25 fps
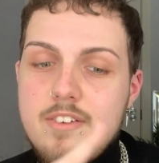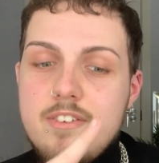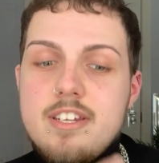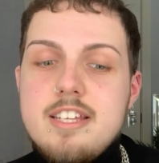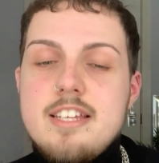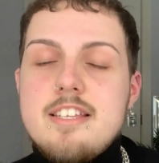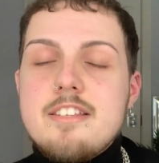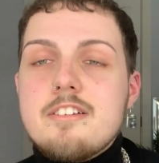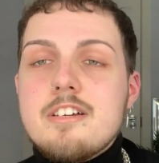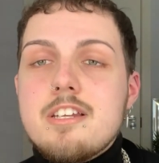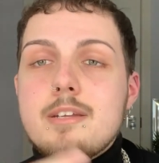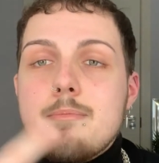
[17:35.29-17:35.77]
and
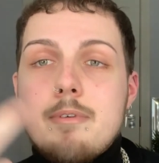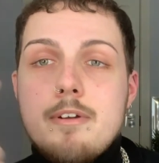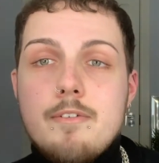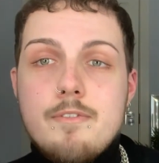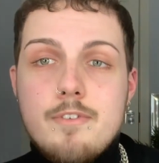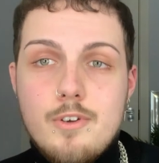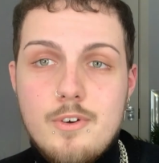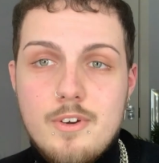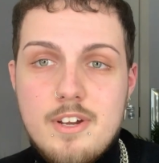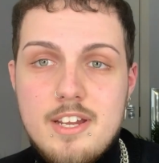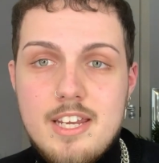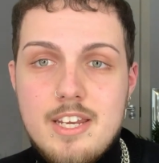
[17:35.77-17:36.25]
he's going to be
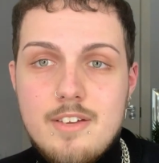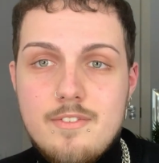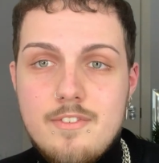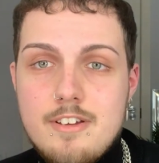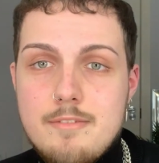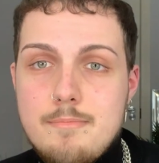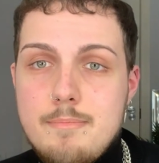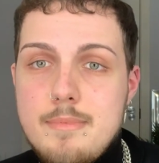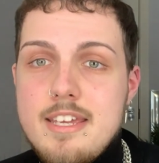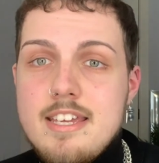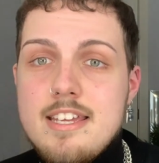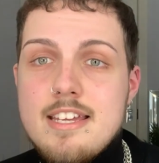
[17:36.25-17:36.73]
vlogging it
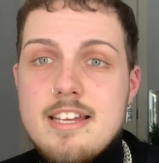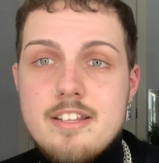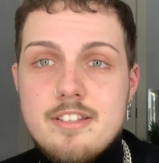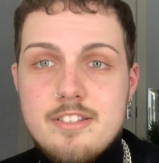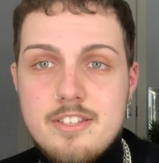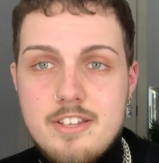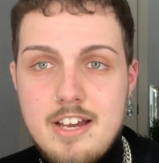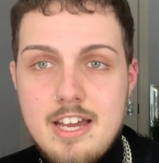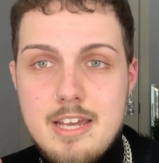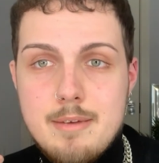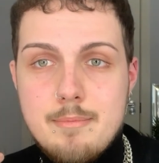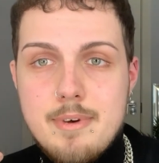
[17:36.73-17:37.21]
with me and
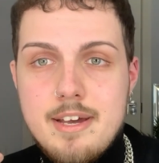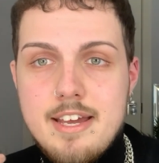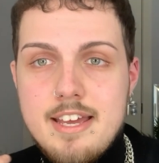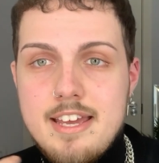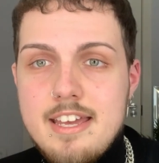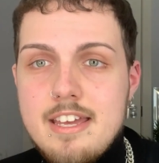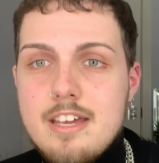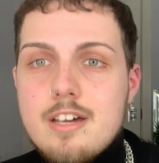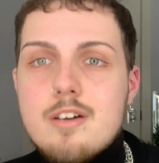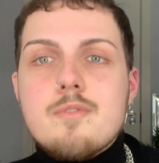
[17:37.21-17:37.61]
dyeing my hair,